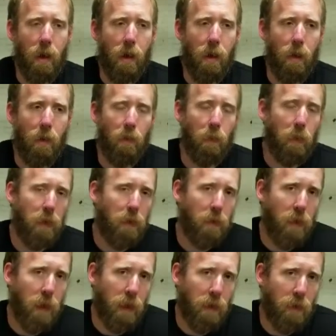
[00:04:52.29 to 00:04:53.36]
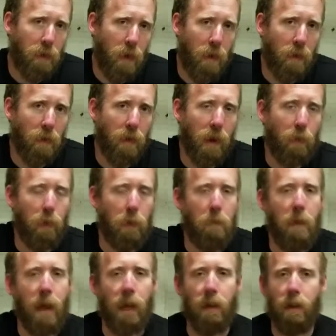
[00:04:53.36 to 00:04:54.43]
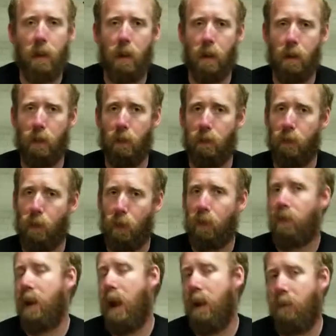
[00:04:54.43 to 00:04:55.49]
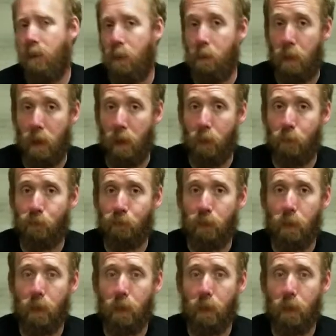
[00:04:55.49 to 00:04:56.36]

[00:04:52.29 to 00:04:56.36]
when we do the yeast starter and we make the first half of the beer,